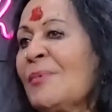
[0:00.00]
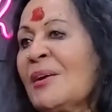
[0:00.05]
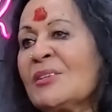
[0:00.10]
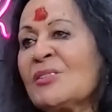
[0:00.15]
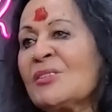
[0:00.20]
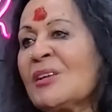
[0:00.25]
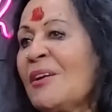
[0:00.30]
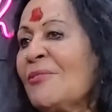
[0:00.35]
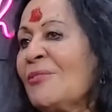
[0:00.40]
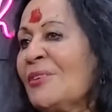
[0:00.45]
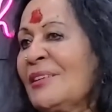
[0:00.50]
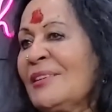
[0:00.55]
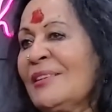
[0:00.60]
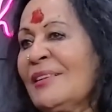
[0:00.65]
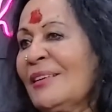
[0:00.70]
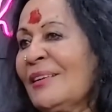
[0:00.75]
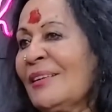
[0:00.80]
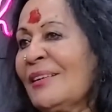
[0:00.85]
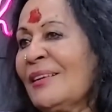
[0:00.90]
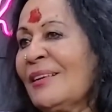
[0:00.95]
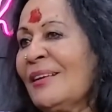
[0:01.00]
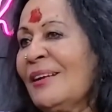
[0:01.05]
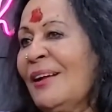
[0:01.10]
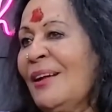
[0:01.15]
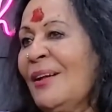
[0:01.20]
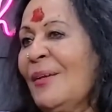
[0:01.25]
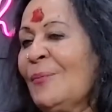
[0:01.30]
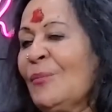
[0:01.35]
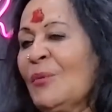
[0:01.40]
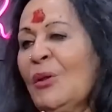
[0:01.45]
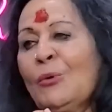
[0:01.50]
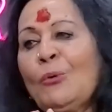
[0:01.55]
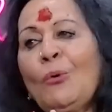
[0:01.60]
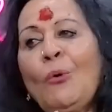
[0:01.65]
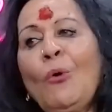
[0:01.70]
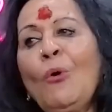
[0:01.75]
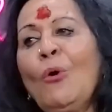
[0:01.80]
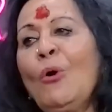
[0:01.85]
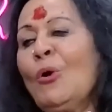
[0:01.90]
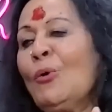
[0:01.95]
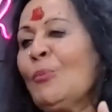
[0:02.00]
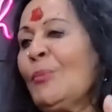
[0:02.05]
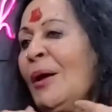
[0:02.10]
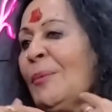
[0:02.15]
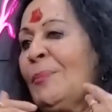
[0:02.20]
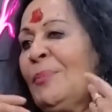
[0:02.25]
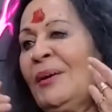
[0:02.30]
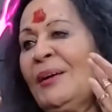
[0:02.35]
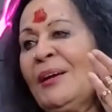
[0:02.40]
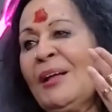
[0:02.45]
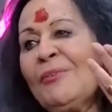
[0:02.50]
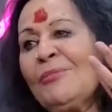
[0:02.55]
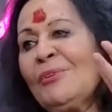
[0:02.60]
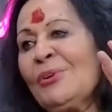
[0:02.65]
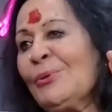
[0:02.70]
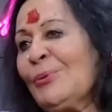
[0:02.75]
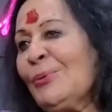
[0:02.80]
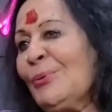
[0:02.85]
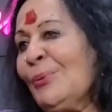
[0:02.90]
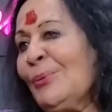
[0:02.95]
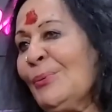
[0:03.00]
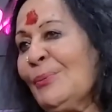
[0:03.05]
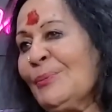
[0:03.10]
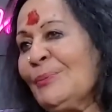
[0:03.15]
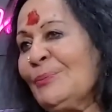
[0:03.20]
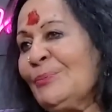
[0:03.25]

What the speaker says: my Savariya, then all my pida will go.